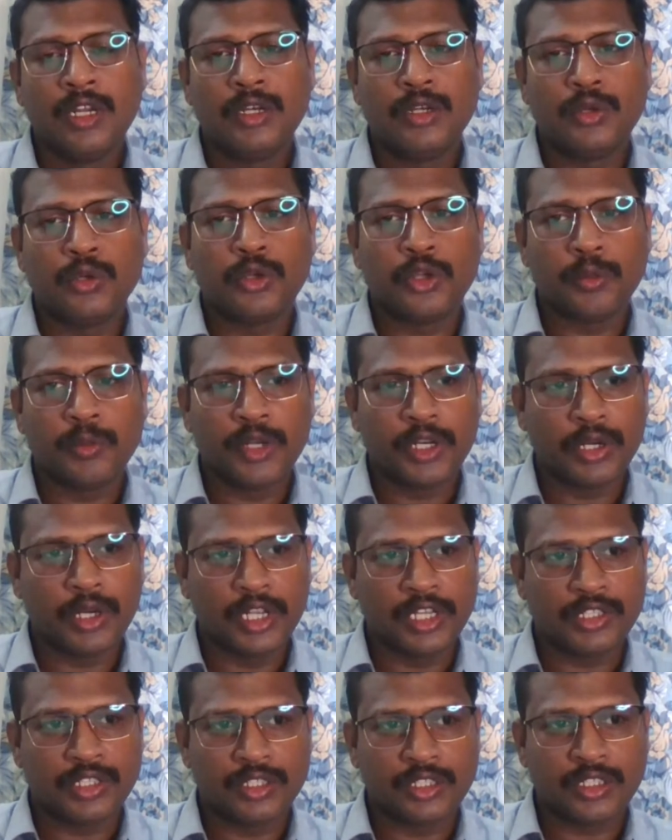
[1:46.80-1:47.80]
to human
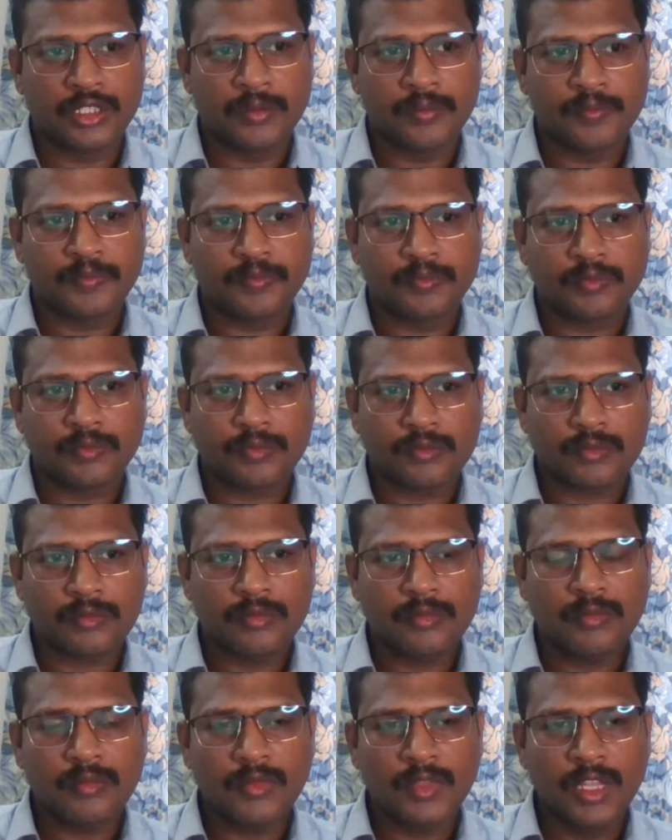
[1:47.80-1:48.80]
relationship.
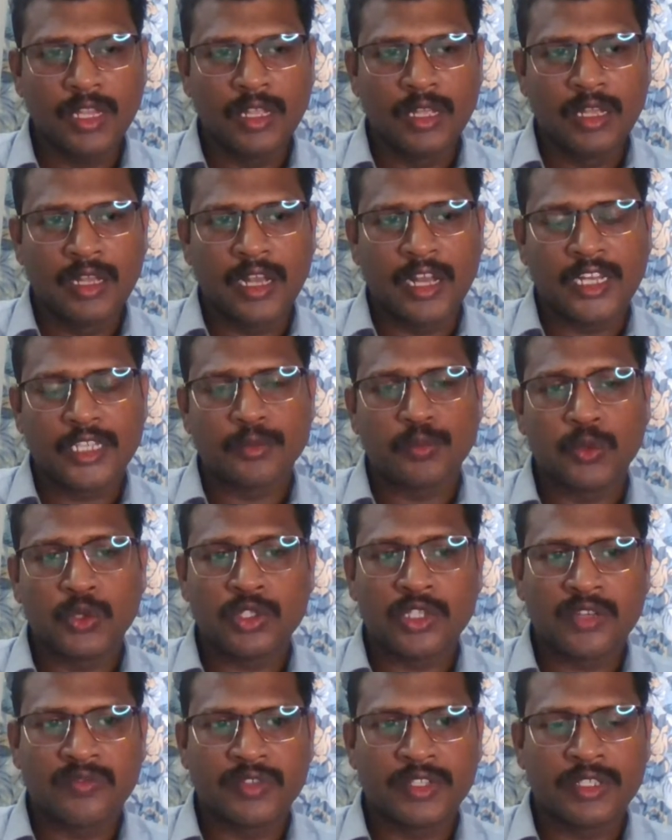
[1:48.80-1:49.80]
As
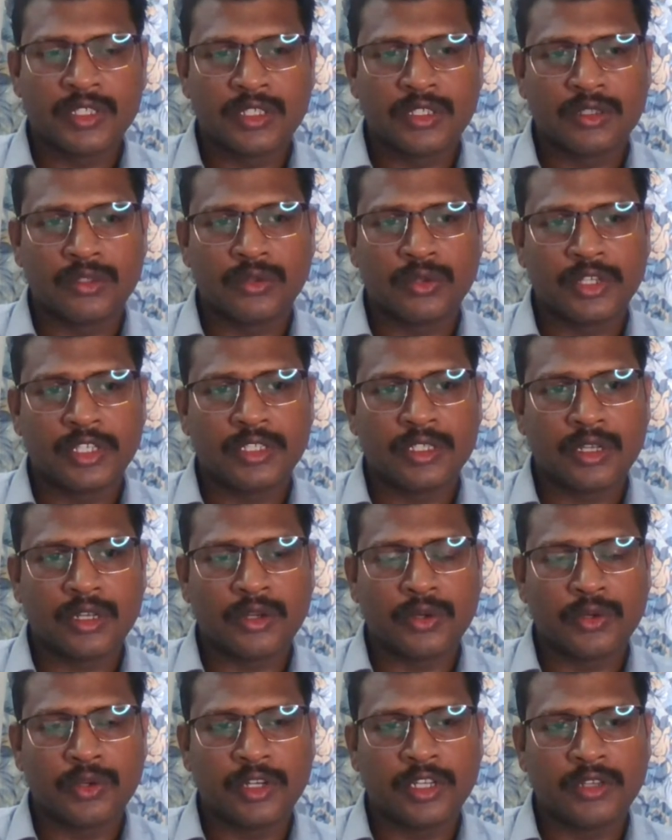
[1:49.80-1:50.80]
most of his stories are
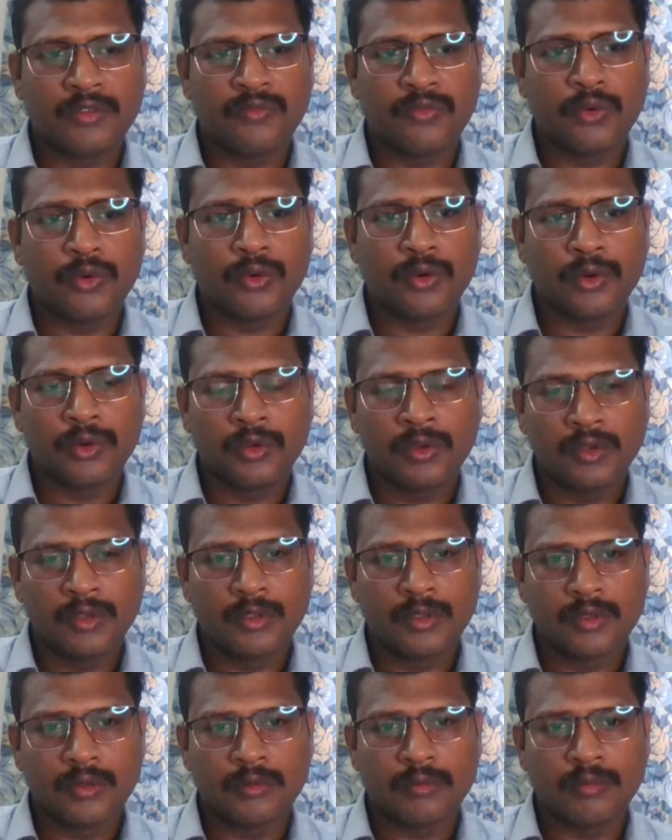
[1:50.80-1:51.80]
rooted in folklore,
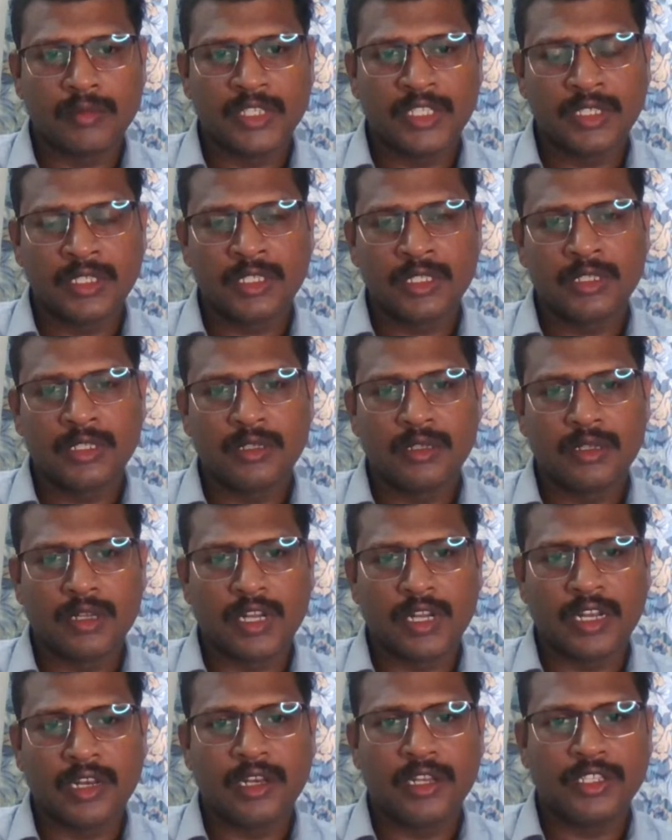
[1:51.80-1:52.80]
myths,
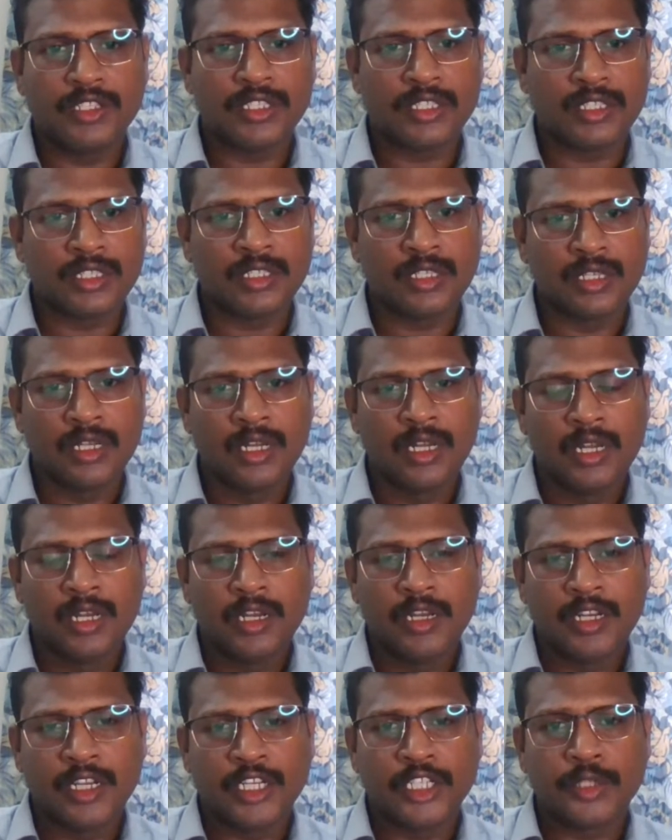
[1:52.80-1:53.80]
and legends
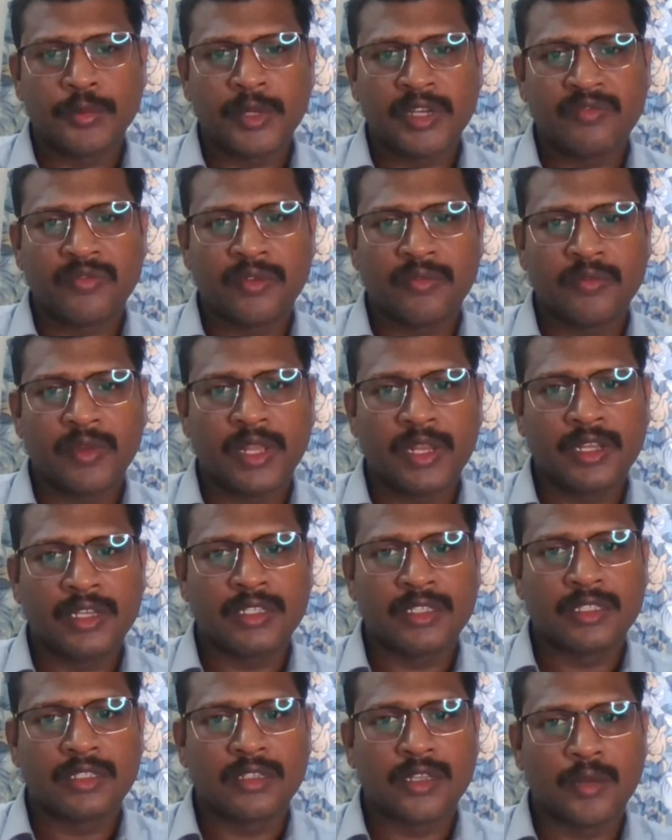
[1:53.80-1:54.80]
inspired from
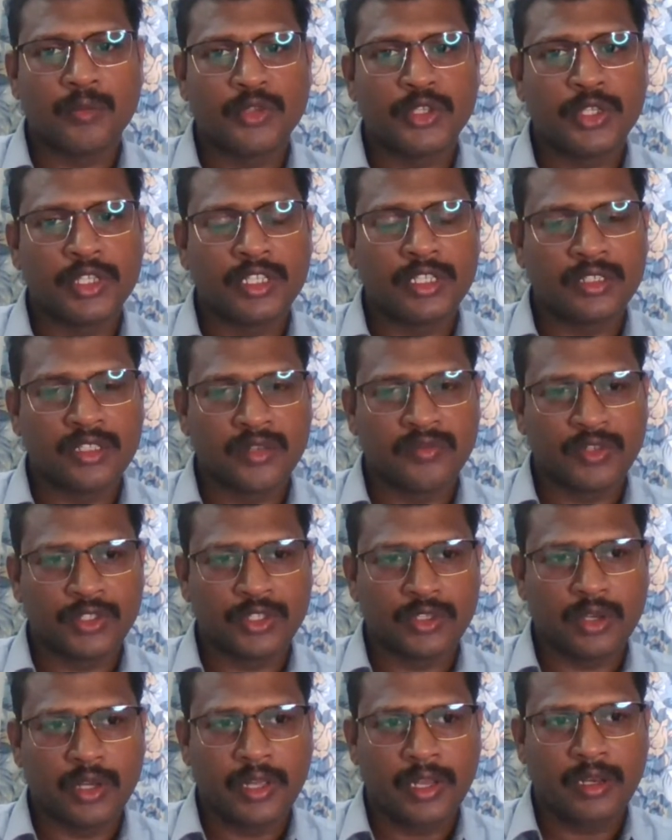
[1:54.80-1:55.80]
various communities of the
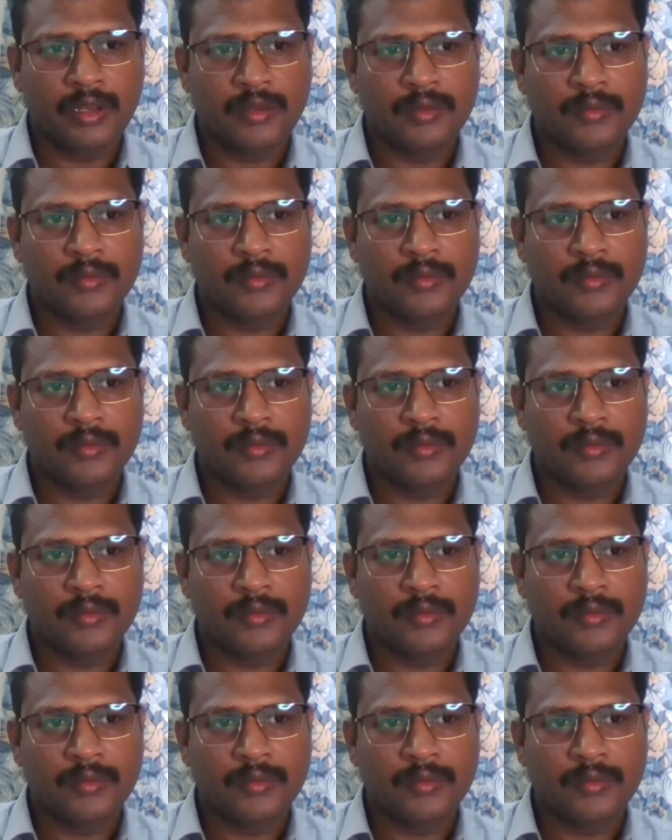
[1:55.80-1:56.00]
soil.